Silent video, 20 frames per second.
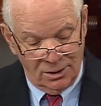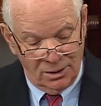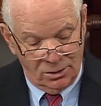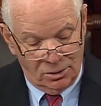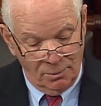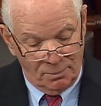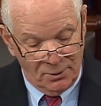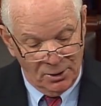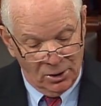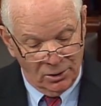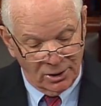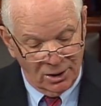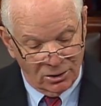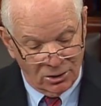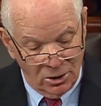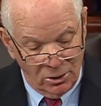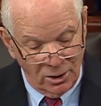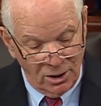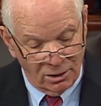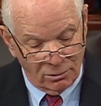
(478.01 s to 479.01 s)
to build a
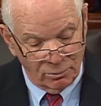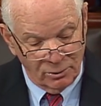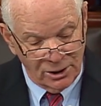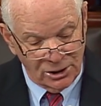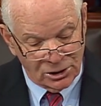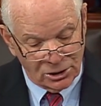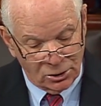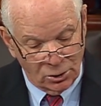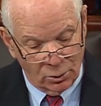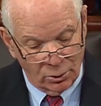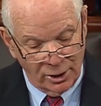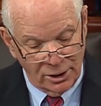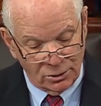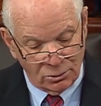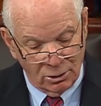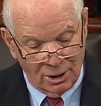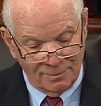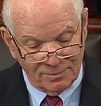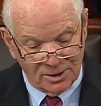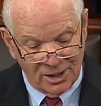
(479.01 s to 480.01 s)
33-story
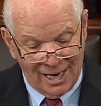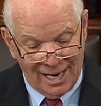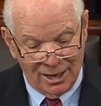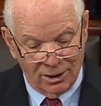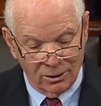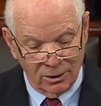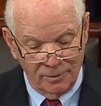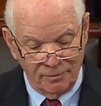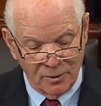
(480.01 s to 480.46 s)
Trump Tower